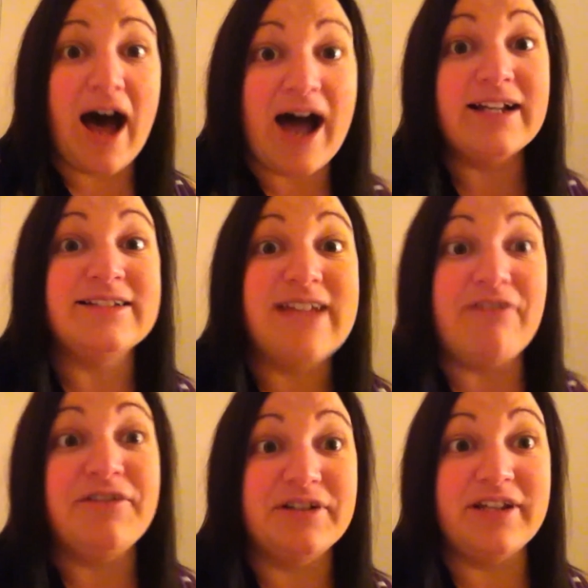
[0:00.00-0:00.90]
I
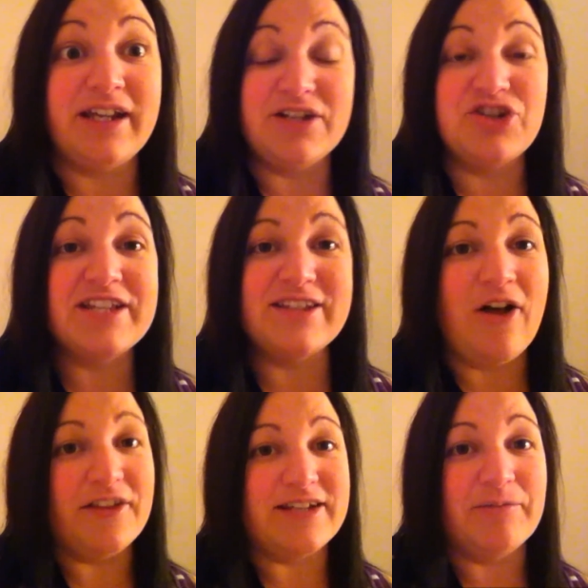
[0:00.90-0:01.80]
definitely, and Jason
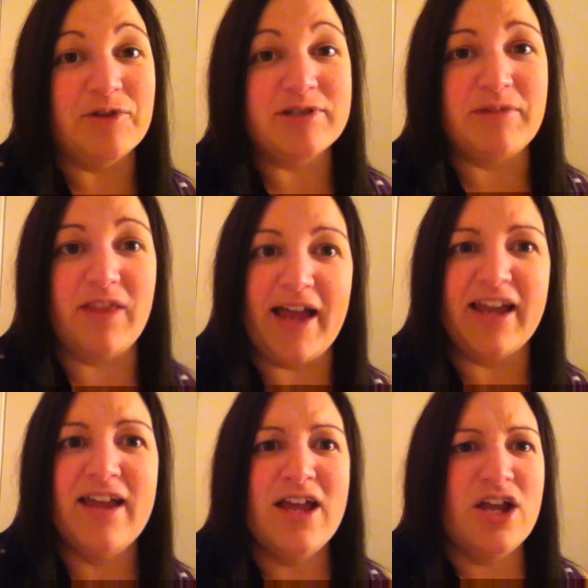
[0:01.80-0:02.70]
all the time looks at me
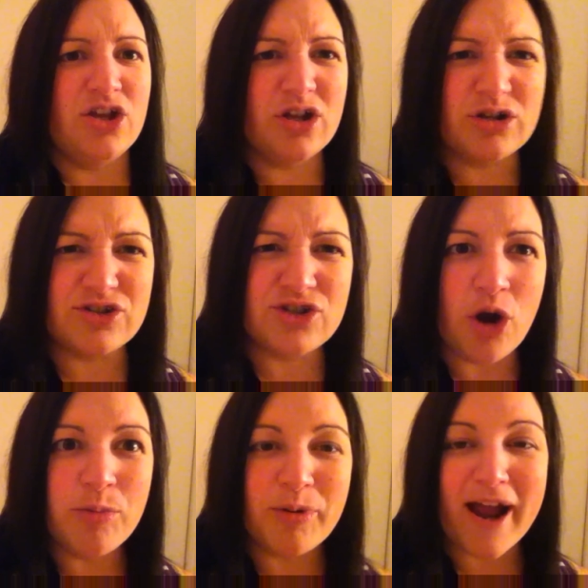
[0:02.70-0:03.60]
like, you look
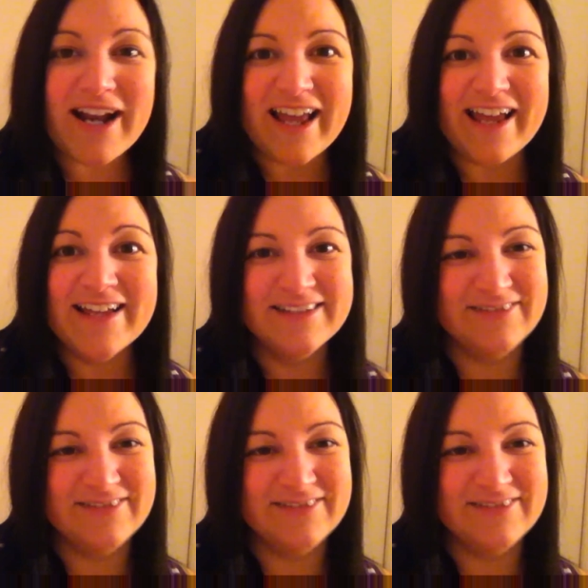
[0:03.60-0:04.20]
so pregnant.